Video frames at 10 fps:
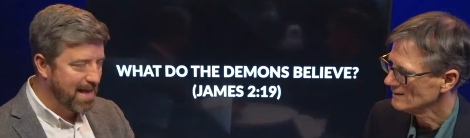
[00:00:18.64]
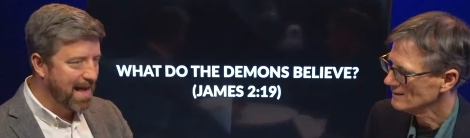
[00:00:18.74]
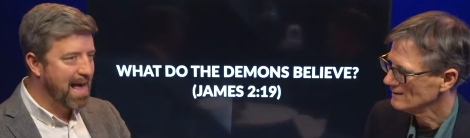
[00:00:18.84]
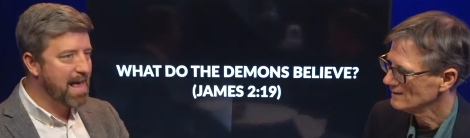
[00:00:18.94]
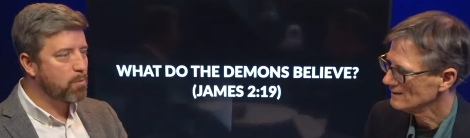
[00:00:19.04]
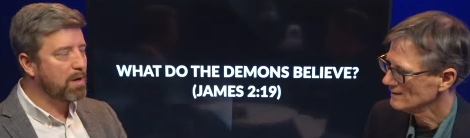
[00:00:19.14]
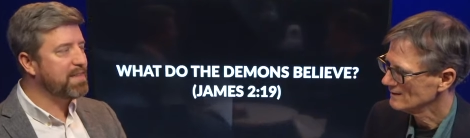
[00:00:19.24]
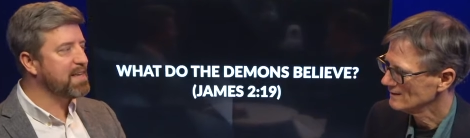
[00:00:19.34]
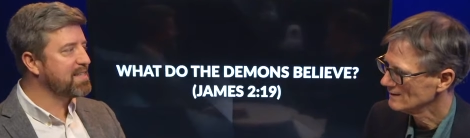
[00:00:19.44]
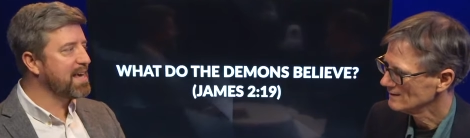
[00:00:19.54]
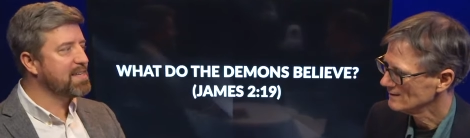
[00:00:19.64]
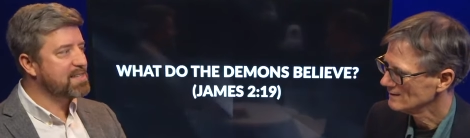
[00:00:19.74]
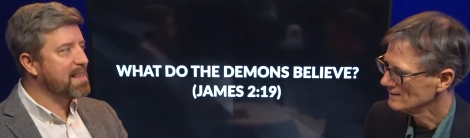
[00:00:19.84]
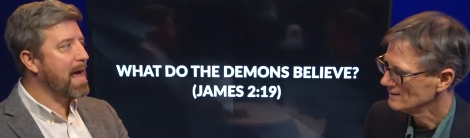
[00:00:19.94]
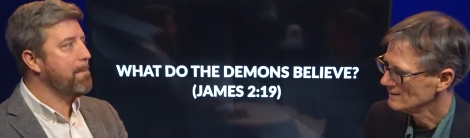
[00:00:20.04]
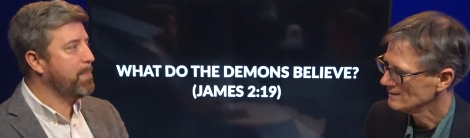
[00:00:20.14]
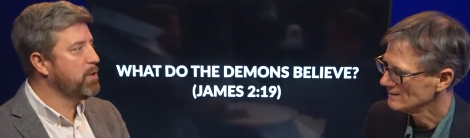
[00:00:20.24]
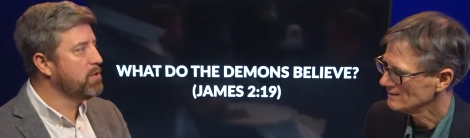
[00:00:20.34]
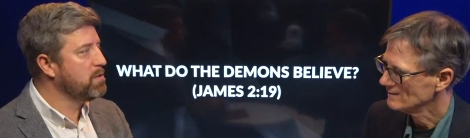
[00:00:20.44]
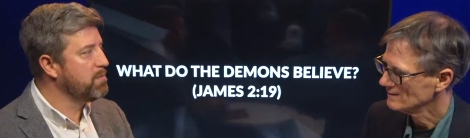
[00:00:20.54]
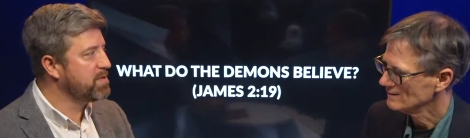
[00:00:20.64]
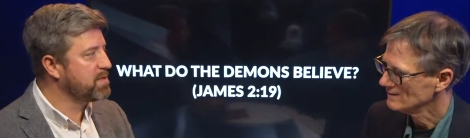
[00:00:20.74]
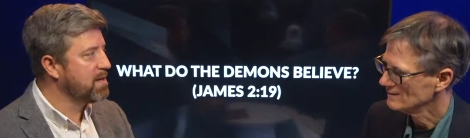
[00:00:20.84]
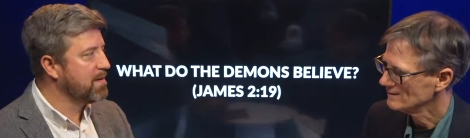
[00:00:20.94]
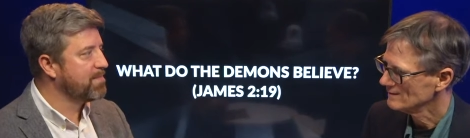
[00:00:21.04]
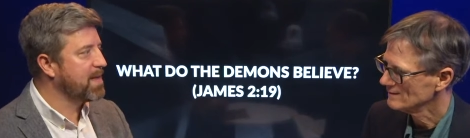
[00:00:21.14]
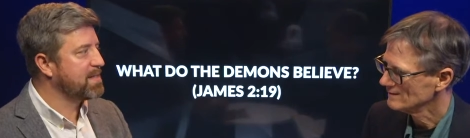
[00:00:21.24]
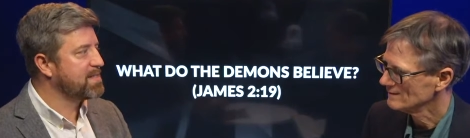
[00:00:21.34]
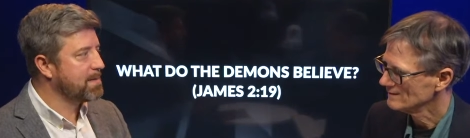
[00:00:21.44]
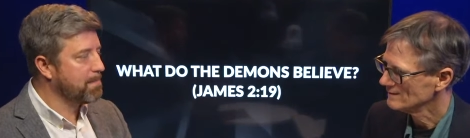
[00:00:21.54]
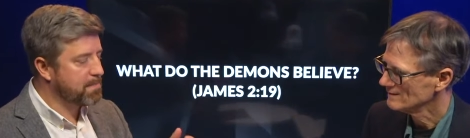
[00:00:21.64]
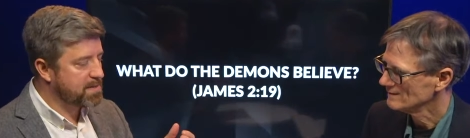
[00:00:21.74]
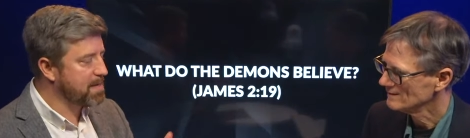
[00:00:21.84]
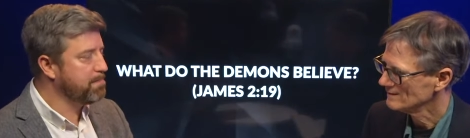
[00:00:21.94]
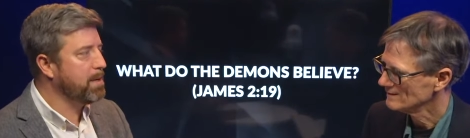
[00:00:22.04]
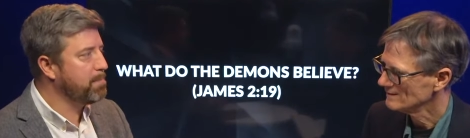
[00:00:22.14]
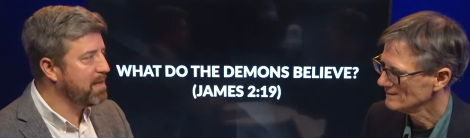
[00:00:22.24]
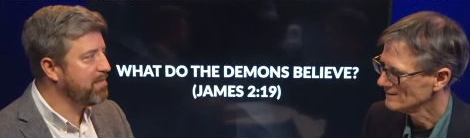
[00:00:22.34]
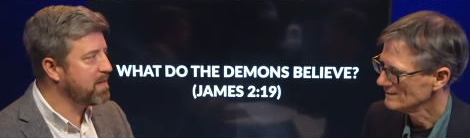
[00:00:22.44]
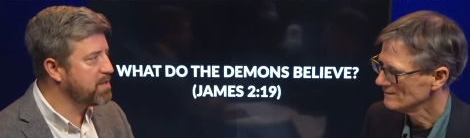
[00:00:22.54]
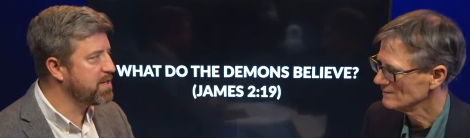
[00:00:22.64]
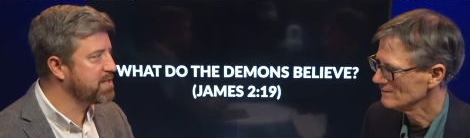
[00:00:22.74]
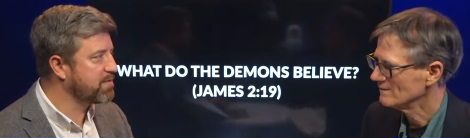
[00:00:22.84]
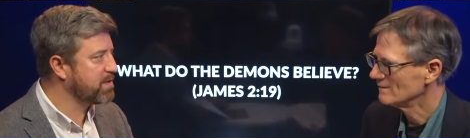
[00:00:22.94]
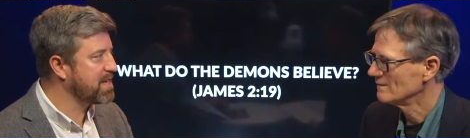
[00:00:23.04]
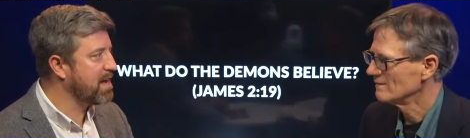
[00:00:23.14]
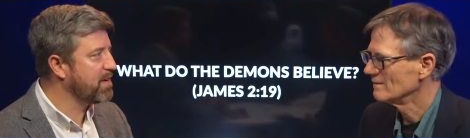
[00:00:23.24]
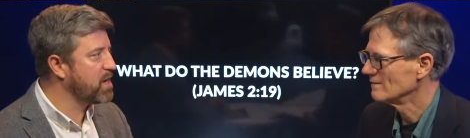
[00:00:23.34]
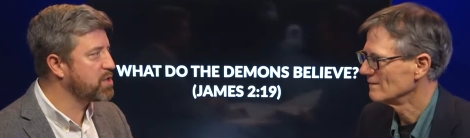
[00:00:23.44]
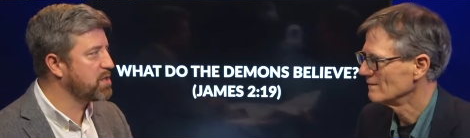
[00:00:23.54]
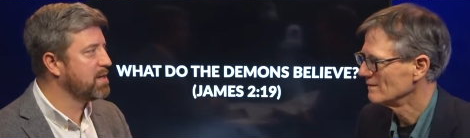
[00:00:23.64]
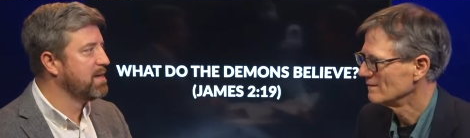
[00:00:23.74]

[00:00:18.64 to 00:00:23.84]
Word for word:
Speaker 1: And what they say is that proves that simply believing in Jesus for salvation